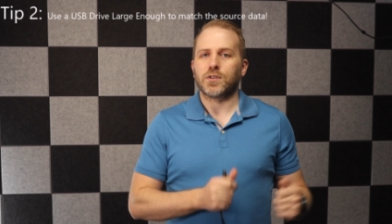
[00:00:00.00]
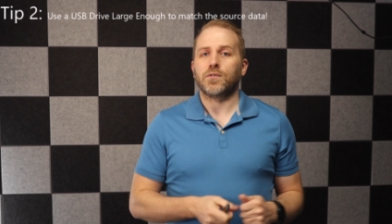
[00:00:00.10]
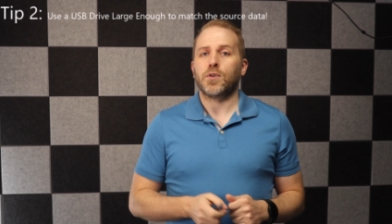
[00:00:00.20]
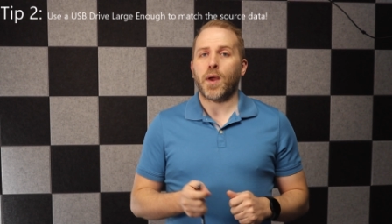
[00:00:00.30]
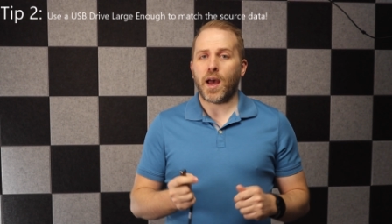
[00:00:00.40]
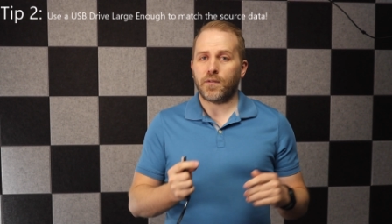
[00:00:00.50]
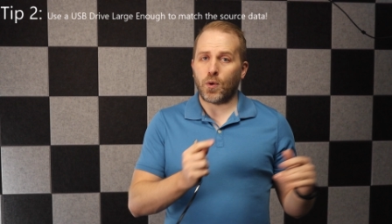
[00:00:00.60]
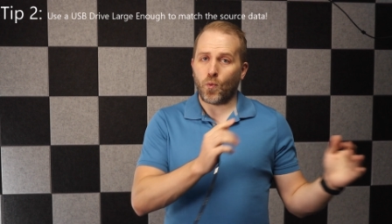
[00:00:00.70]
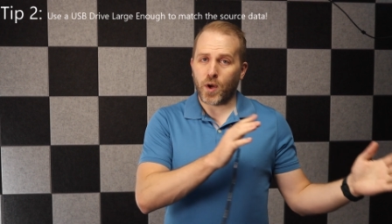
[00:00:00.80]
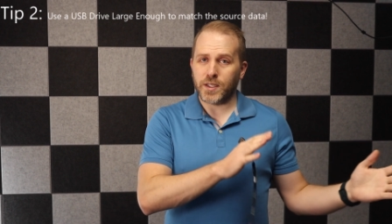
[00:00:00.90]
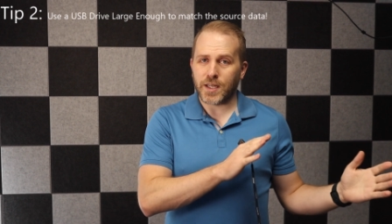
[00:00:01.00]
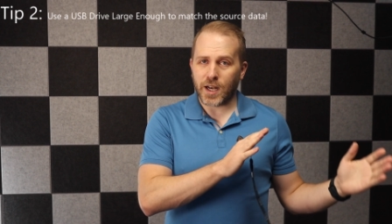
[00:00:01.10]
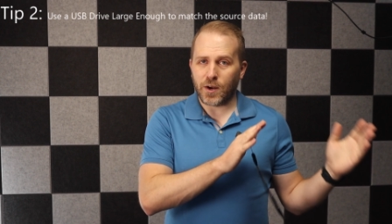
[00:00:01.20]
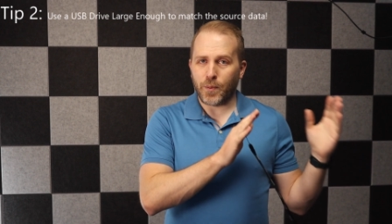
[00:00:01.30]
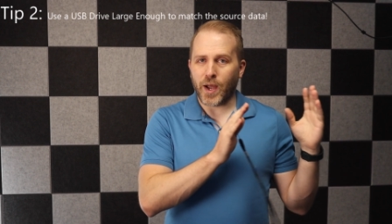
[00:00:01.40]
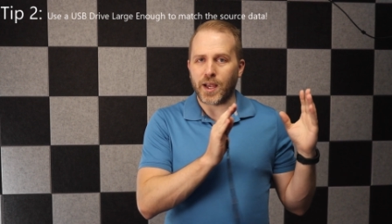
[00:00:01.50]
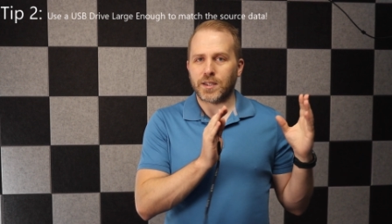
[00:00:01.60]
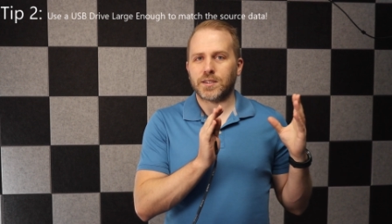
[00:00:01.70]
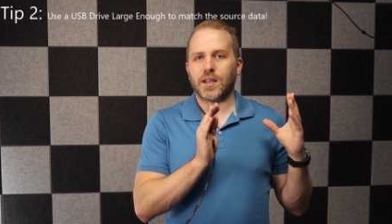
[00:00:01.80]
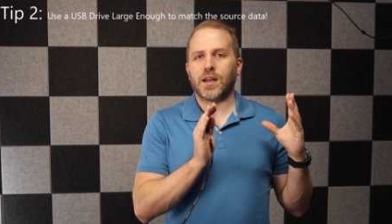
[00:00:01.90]
So if you have a 1
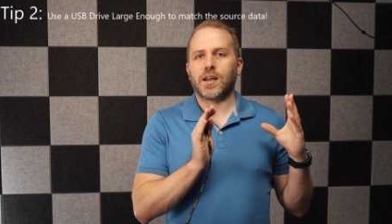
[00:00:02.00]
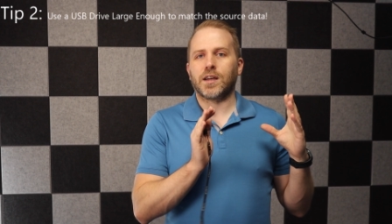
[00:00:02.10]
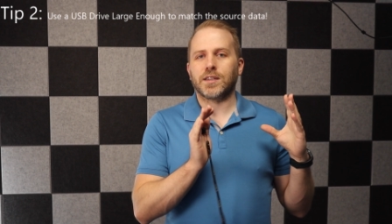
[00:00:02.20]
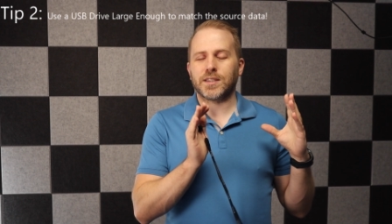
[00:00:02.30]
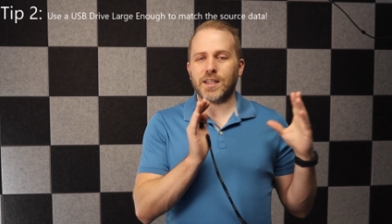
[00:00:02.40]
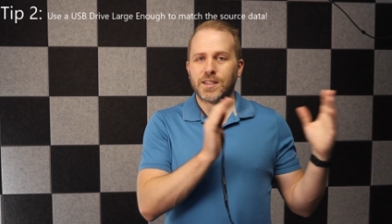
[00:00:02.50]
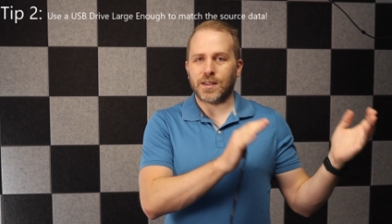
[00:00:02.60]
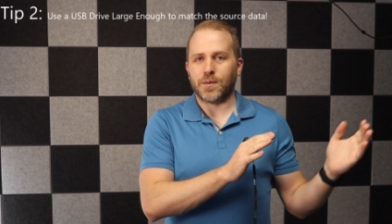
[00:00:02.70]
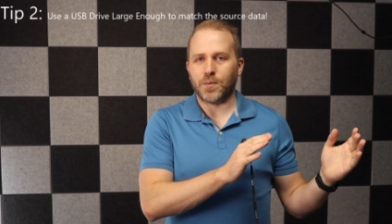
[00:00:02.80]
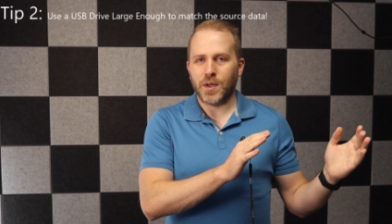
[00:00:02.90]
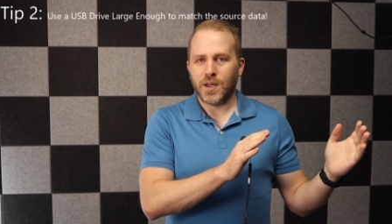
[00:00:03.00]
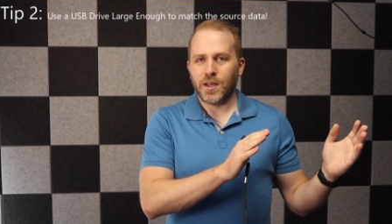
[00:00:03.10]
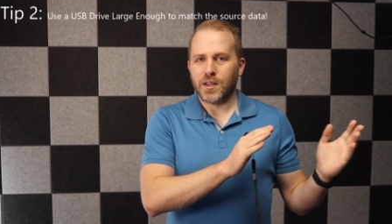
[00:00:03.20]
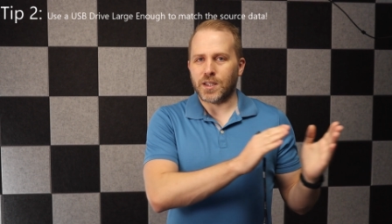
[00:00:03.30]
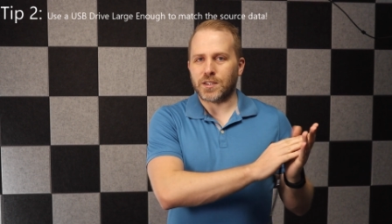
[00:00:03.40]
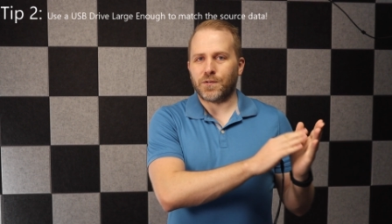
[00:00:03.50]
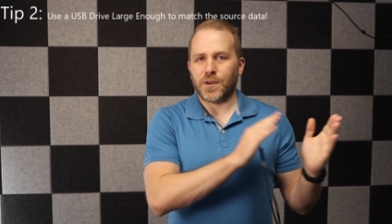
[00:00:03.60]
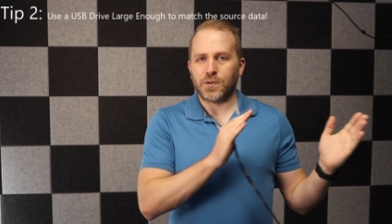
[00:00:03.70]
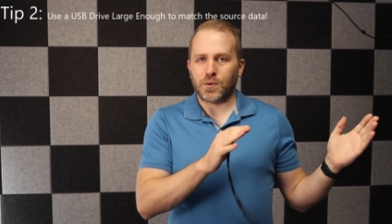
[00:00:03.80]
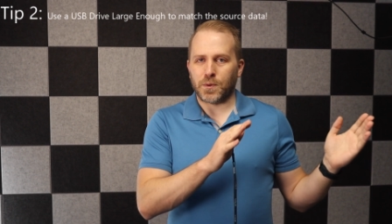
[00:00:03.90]
terabyte system that's
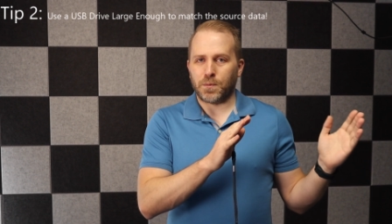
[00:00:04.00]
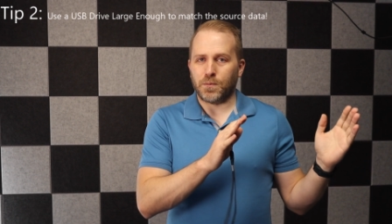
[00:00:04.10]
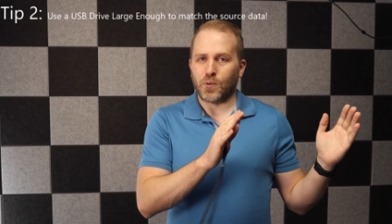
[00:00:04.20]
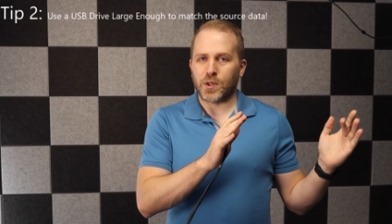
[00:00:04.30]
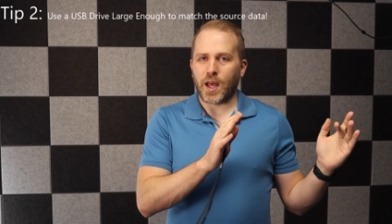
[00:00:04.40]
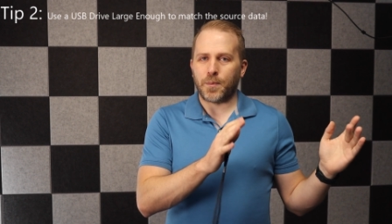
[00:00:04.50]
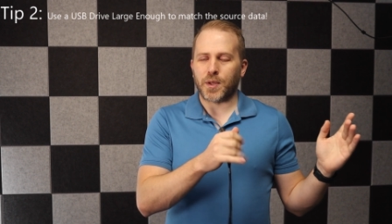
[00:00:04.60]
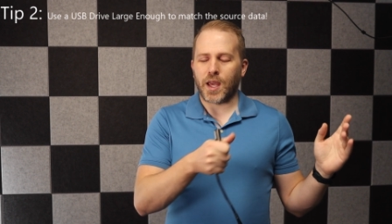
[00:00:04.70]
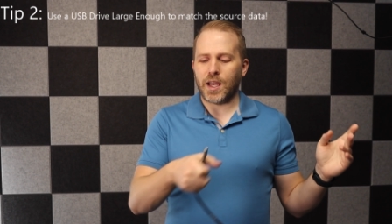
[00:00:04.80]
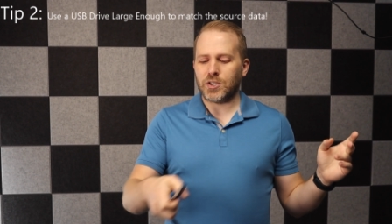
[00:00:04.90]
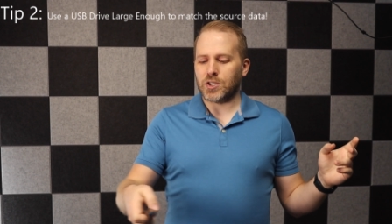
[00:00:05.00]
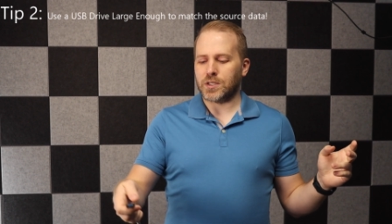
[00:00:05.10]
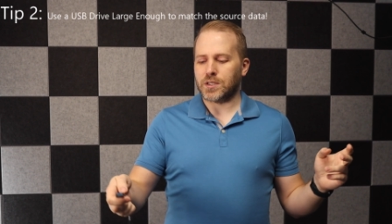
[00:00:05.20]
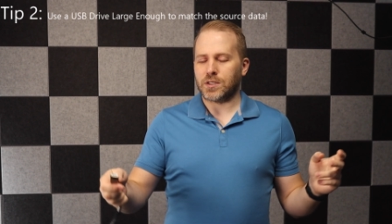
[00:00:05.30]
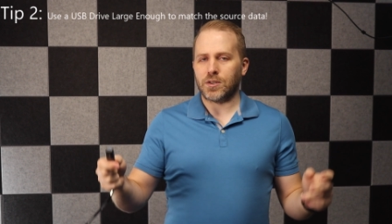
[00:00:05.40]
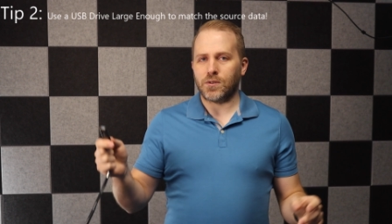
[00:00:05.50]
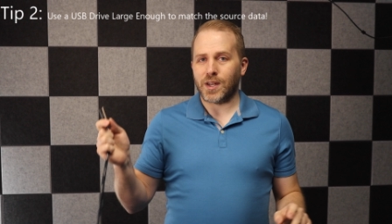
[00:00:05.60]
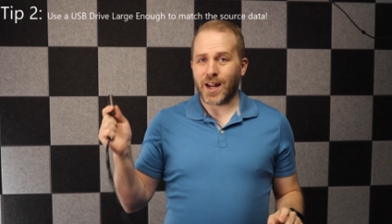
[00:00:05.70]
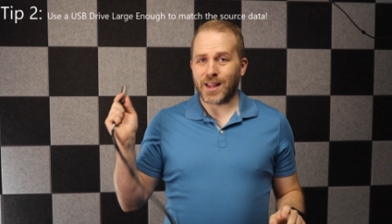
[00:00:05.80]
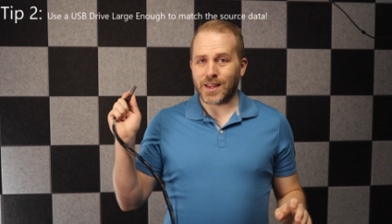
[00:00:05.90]
filled with applications, you
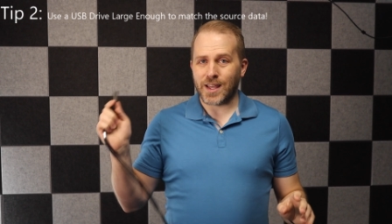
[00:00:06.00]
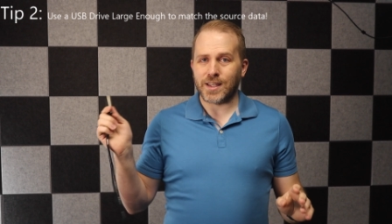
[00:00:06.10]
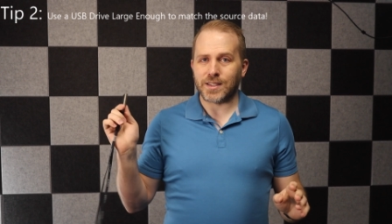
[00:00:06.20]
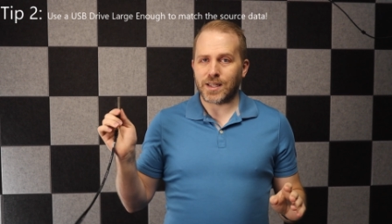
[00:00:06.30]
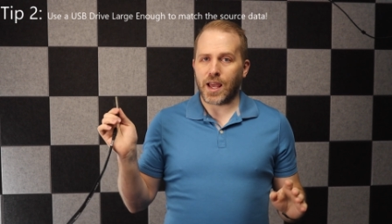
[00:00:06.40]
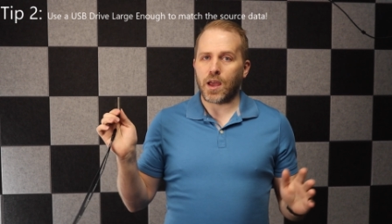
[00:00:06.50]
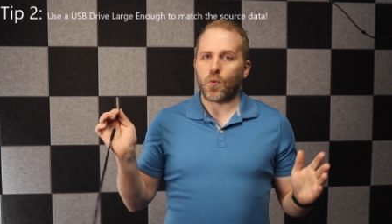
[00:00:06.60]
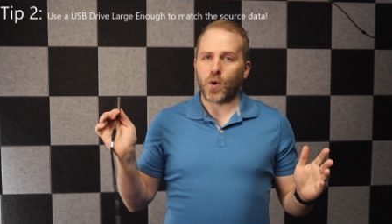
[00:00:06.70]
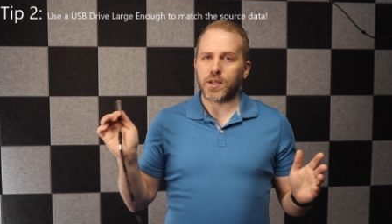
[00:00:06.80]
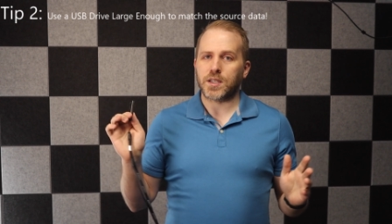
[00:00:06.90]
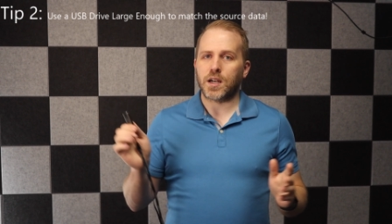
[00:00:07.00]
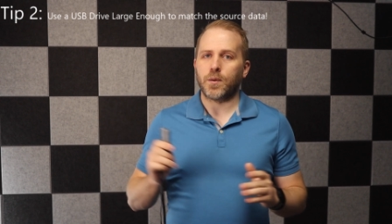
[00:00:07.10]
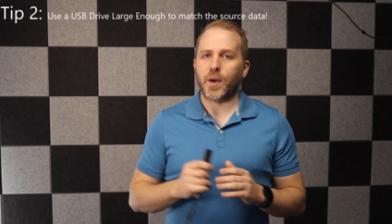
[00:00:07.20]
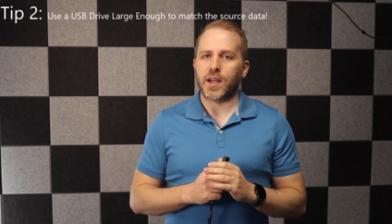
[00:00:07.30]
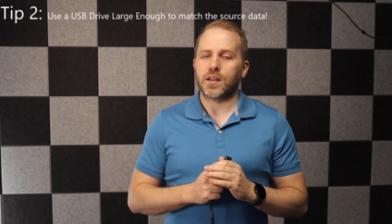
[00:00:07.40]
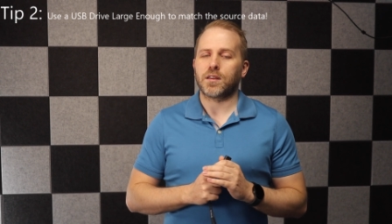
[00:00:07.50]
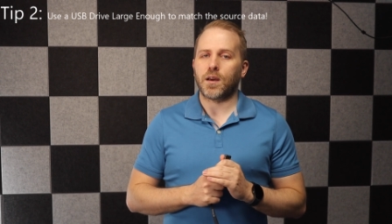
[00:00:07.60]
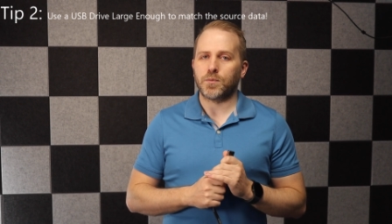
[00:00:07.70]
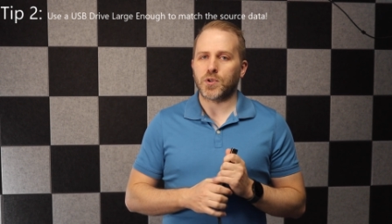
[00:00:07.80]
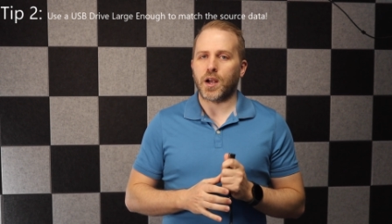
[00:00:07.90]
need at least a 1 terabyte
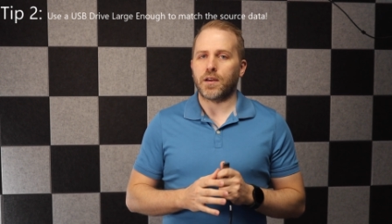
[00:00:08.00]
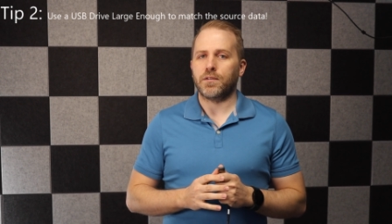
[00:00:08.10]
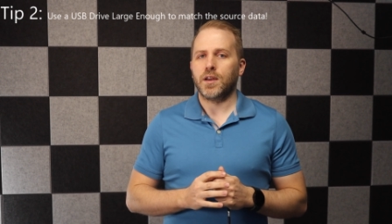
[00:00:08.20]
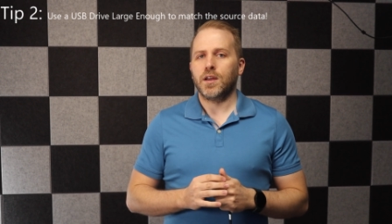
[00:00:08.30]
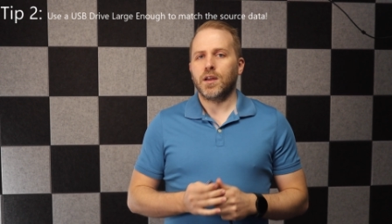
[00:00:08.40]
thumb drive